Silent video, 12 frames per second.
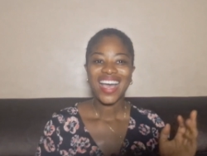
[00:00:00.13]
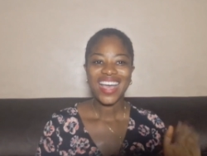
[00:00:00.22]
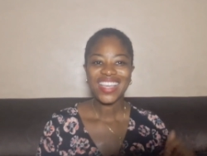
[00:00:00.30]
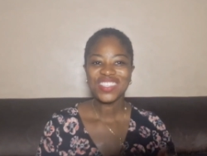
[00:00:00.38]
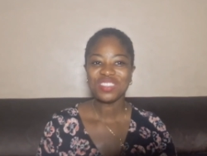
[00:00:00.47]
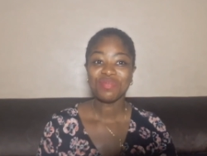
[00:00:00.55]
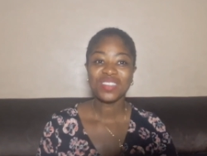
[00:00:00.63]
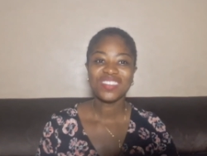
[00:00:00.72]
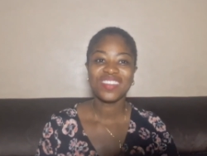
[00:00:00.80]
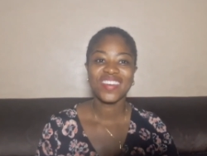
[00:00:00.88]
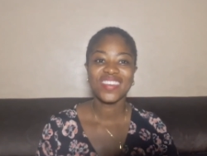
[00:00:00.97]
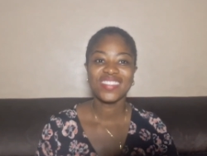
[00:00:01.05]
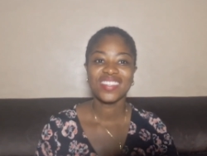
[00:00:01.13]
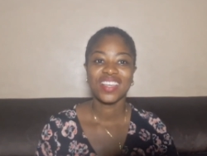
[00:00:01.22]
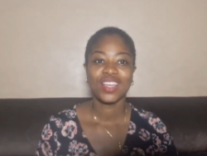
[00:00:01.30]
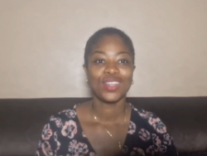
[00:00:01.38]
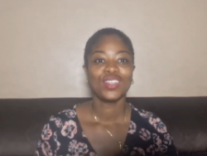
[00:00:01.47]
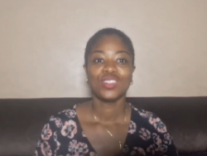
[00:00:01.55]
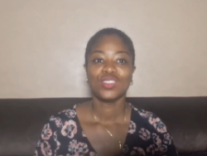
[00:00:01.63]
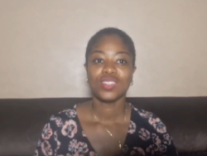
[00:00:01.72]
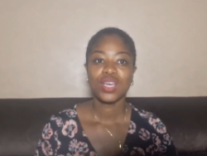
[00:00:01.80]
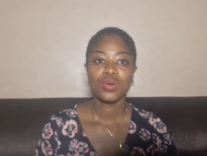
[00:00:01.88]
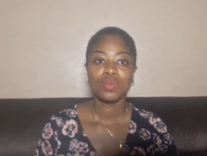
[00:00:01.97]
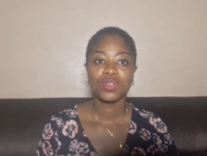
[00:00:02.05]
Hi superstars!
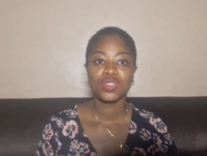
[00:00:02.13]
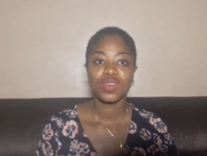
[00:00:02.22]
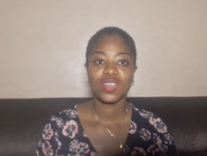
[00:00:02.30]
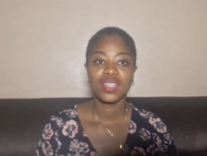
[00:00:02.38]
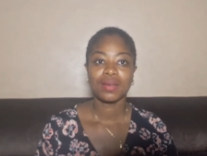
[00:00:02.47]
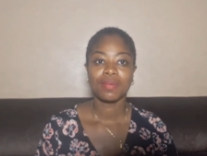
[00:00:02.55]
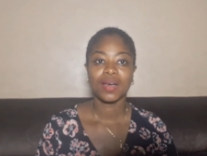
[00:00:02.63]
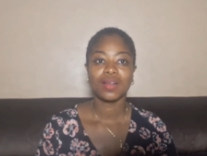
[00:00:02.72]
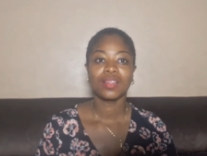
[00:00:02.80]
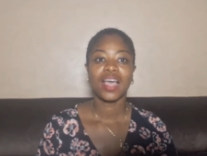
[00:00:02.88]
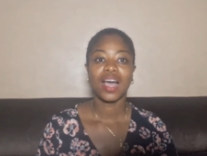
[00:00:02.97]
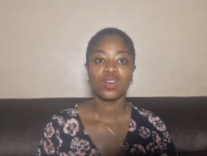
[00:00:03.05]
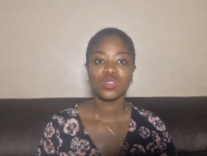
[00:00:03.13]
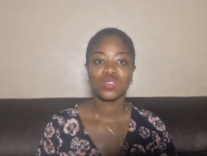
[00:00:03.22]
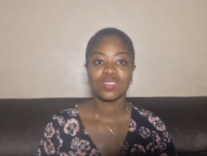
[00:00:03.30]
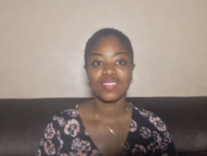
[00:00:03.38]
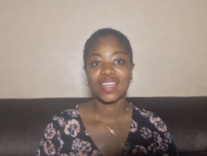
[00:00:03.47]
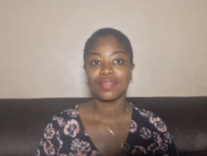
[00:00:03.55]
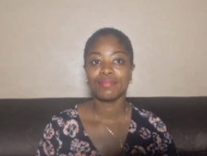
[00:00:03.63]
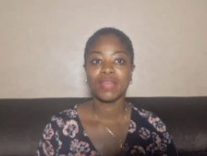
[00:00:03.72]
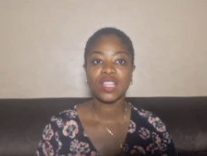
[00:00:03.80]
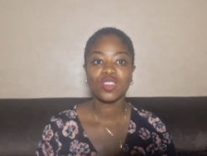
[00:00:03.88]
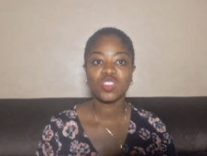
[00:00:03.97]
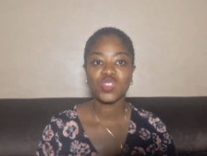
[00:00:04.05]
Today we'll be talking about how to start
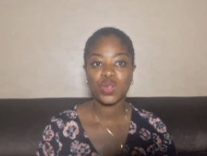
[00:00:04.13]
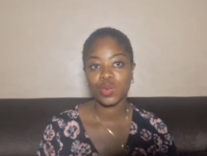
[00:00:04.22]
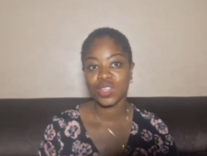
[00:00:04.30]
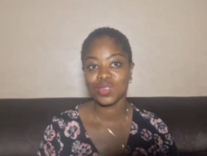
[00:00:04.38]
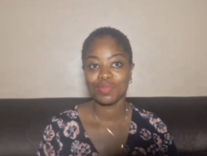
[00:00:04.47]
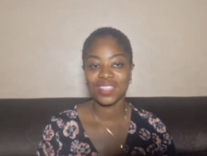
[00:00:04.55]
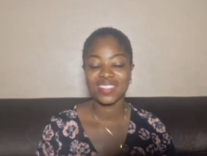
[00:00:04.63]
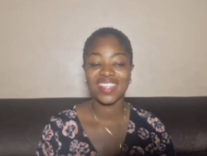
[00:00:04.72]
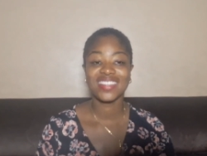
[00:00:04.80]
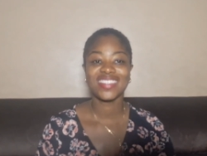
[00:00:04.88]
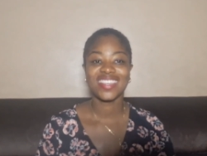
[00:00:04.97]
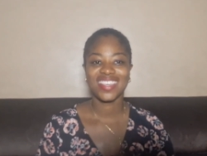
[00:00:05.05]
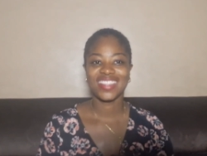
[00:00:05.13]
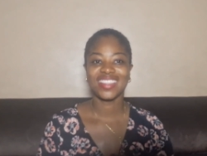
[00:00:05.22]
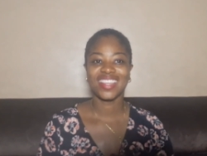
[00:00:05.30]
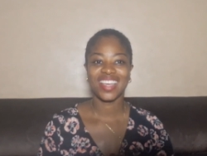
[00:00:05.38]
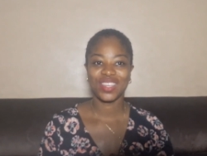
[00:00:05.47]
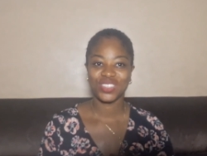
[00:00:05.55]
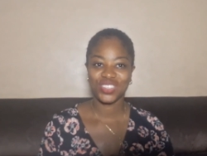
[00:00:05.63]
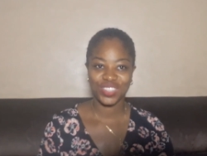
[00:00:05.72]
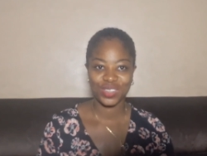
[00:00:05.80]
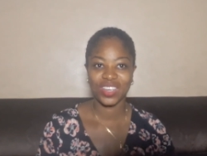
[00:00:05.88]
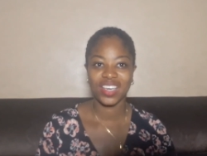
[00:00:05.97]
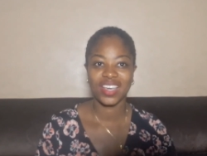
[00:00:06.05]
melon storage business in
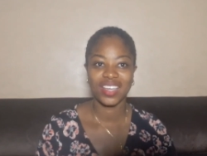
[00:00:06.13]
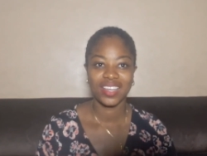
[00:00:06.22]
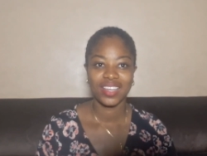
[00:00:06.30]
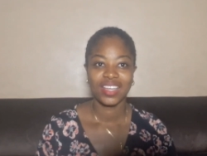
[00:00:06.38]
Nigeria.